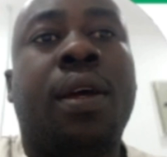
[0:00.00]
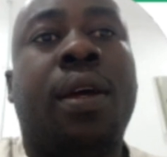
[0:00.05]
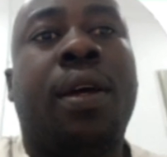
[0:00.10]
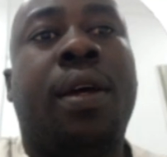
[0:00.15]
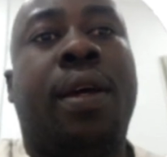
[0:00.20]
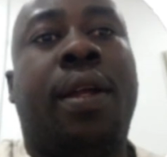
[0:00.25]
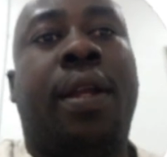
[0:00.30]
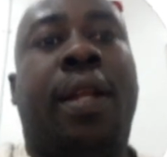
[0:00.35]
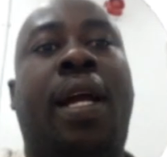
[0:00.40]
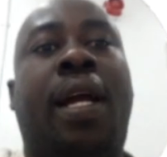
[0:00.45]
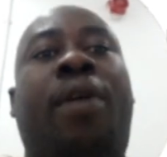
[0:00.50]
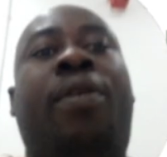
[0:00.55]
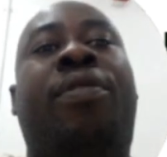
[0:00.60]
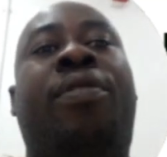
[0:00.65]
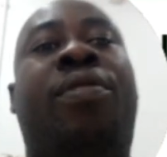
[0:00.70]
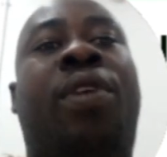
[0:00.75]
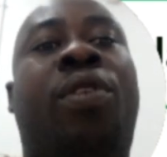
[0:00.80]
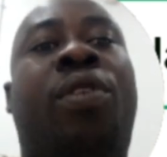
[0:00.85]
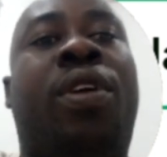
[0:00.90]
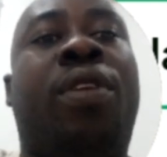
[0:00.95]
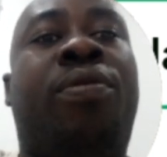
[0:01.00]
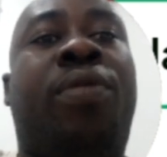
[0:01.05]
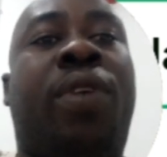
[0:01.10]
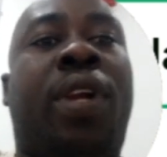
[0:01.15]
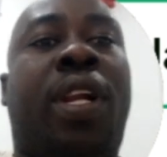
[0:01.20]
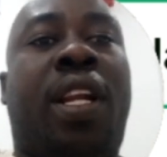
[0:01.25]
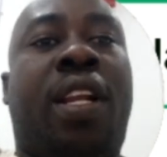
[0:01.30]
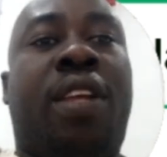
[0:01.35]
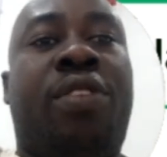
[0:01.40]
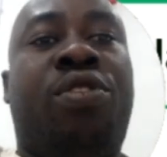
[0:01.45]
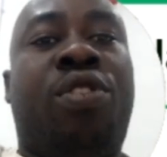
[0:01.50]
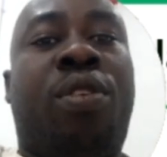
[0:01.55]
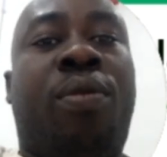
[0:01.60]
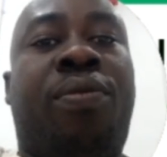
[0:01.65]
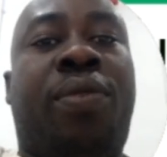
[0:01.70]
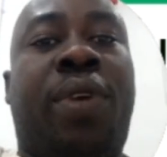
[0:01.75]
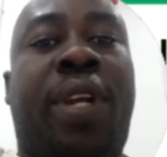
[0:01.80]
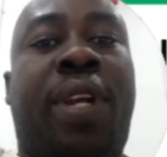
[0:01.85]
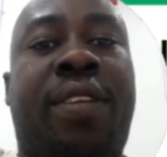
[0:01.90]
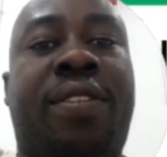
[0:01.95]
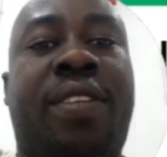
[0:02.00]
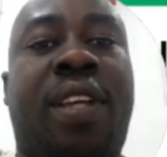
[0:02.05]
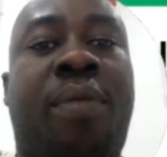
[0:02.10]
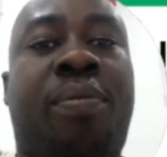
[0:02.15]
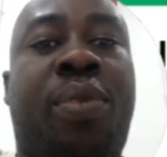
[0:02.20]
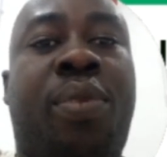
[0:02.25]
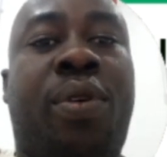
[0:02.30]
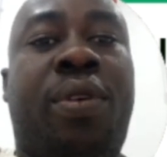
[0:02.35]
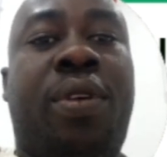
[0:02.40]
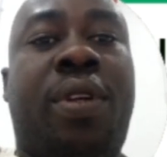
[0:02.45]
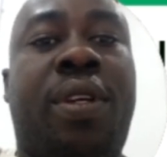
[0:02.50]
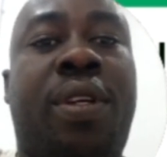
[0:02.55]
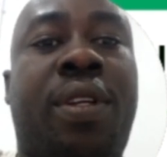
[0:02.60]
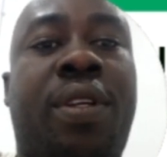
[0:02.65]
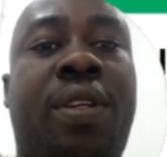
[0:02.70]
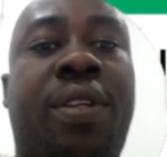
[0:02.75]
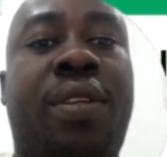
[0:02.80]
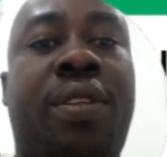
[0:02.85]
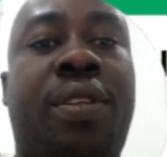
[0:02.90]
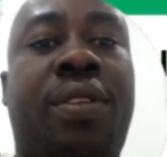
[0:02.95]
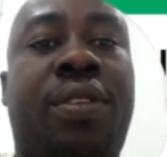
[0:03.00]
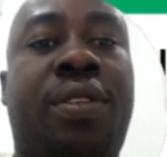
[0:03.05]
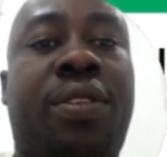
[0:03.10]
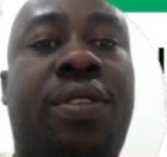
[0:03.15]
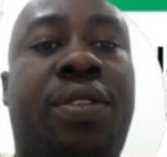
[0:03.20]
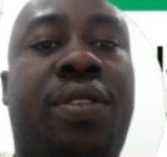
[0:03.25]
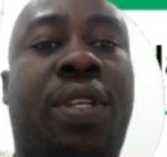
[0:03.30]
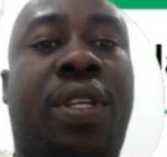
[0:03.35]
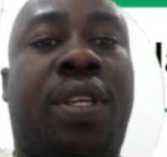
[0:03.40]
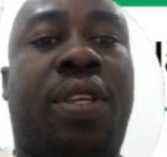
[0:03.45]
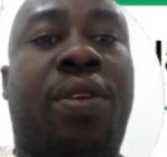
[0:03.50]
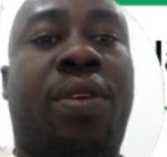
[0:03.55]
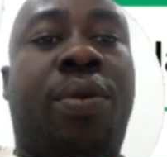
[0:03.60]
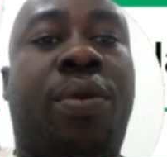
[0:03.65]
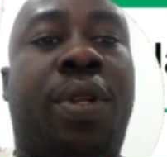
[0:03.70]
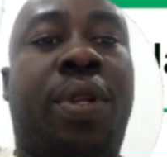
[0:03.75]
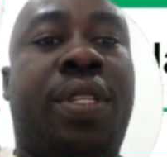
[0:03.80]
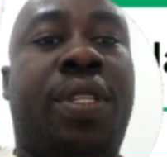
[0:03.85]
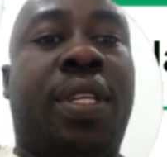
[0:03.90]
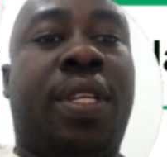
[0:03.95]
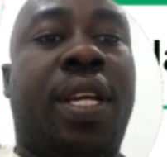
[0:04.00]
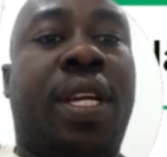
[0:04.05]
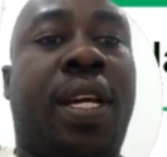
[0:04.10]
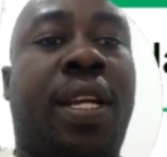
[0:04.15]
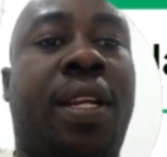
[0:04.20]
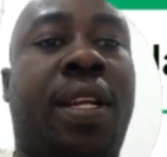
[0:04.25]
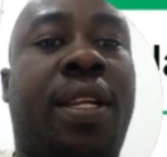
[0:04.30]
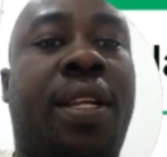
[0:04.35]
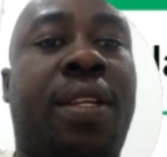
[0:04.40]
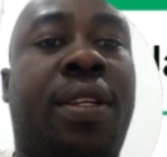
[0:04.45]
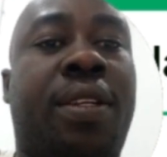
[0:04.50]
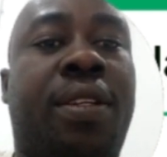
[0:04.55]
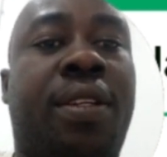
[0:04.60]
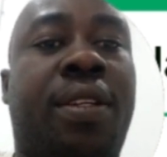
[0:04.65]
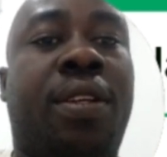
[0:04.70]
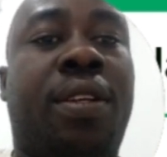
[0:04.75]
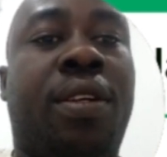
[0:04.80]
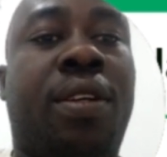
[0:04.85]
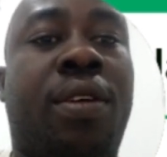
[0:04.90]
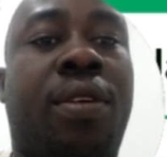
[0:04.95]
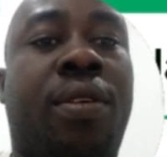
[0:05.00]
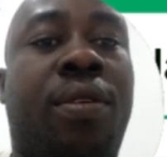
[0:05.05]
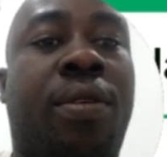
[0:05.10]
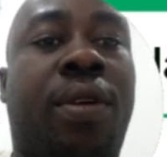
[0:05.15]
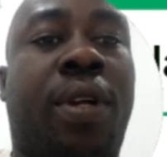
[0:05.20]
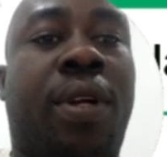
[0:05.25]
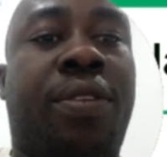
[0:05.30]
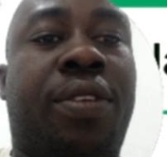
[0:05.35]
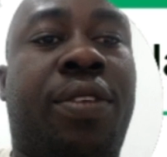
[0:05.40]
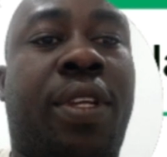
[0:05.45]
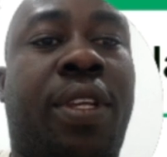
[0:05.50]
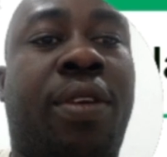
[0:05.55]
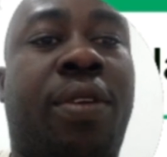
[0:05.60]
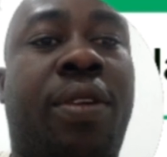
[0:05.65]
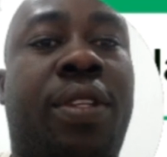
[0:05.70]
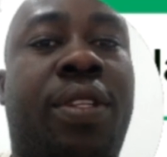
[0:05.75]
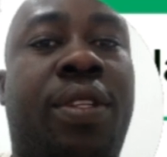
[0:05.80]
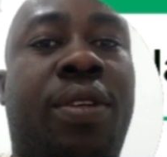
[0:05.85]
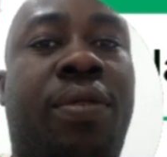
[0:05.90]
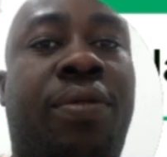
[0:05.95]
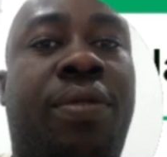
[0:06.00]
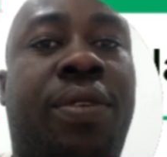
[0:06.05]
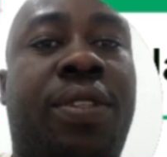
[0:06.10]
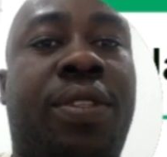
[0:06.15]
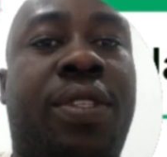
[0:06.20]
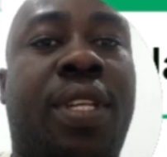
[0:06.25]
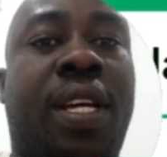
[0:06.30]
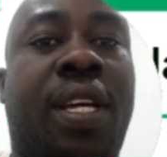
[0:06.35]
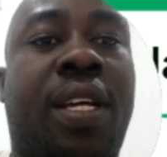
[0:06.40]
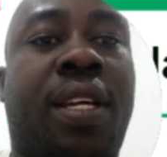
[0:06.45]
Now, if you're looking for another job, for example, security guard or a security officer,